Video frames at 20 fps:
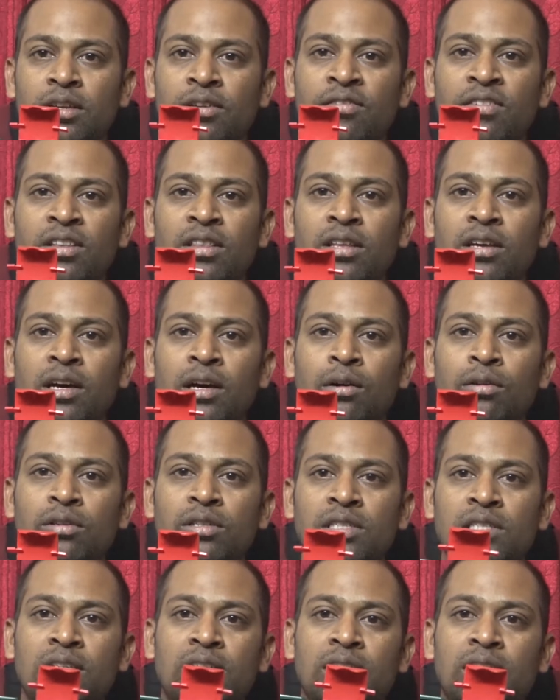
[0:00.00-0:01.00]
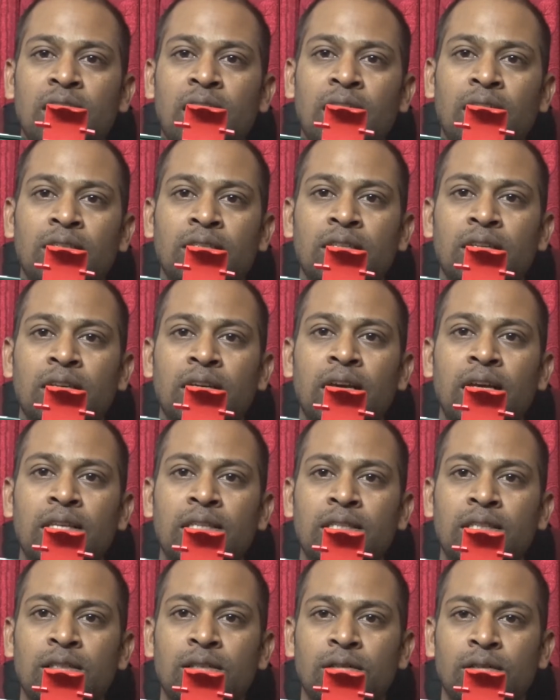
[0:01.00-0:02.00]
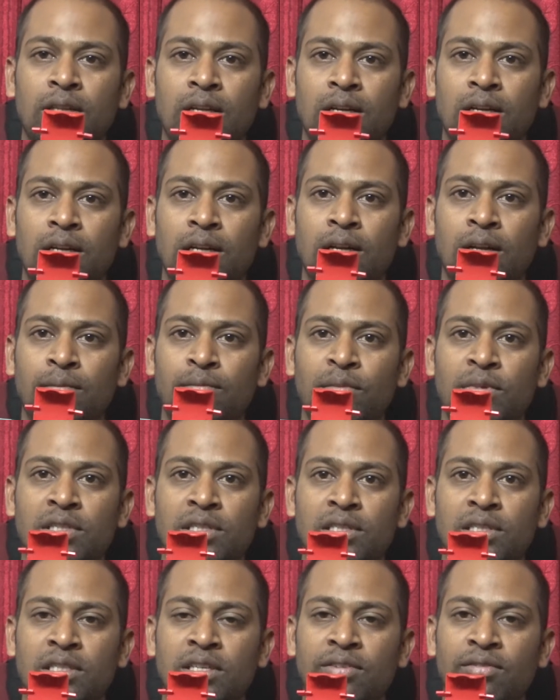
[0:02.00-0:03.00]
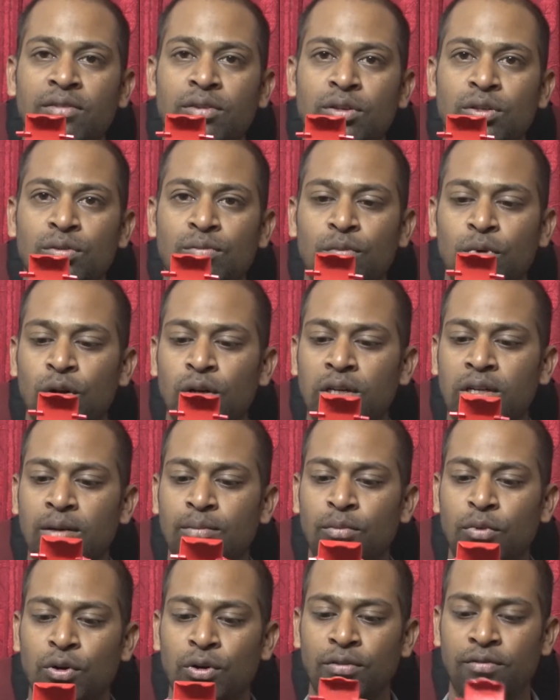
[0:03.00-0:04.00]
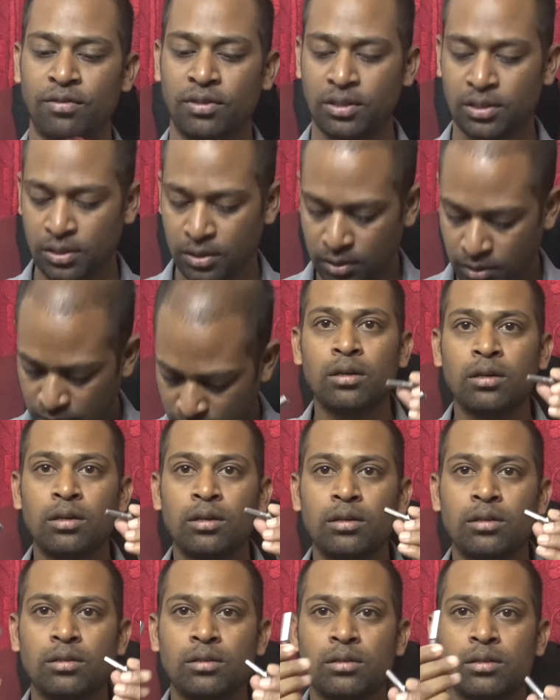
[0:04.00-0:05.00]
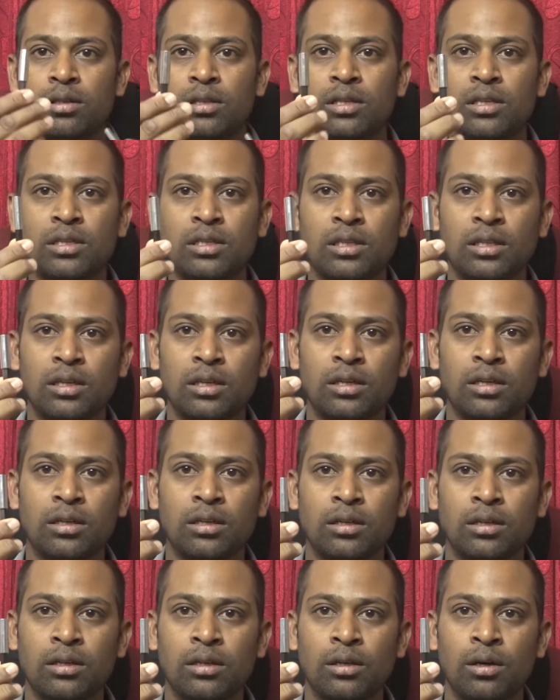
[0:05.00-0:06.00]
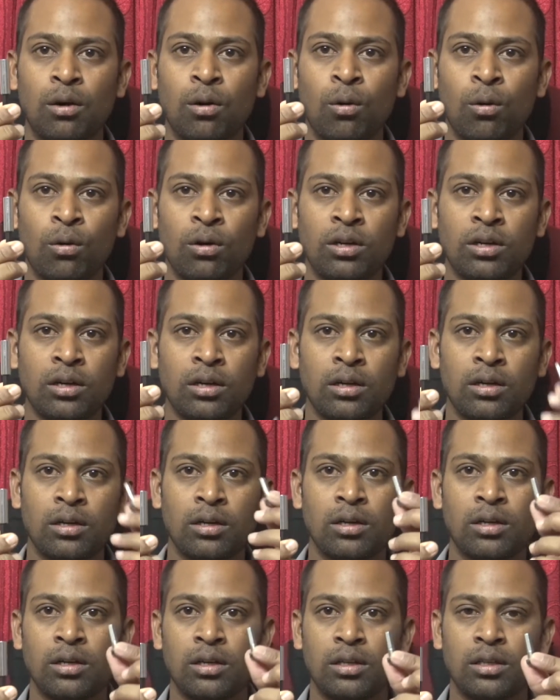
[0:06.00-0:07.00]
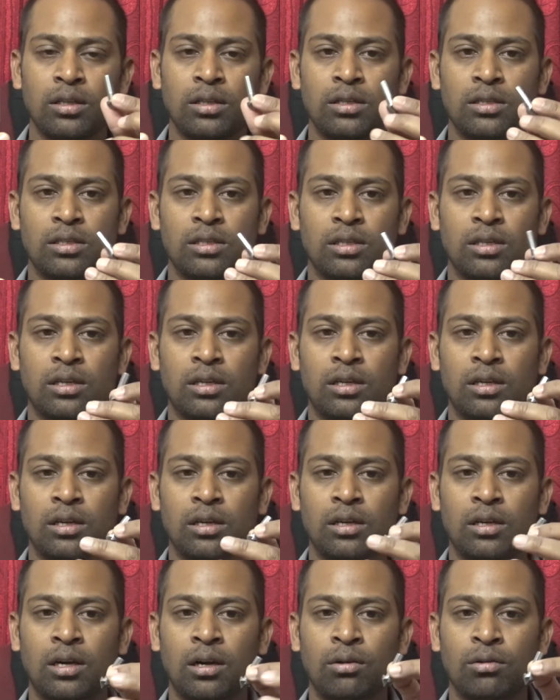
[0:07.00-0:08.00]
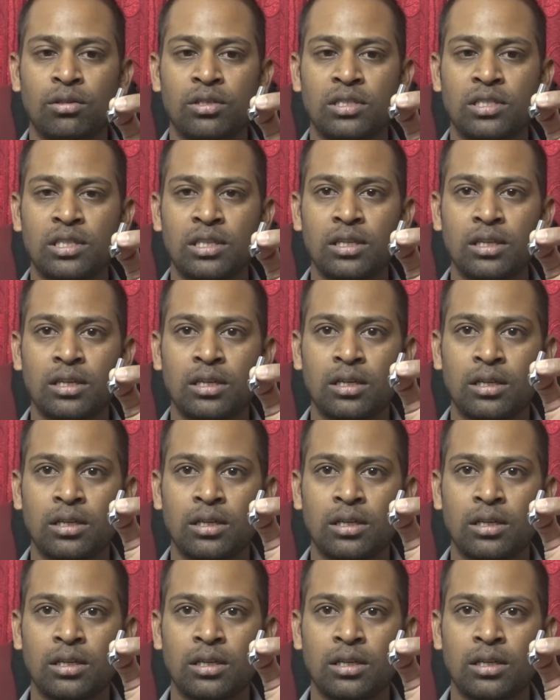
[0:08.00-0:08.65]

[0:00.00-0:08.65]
Even the countersink actually gets into that. Let me just give you a small demo of it. So this is the holder, this is the countersink.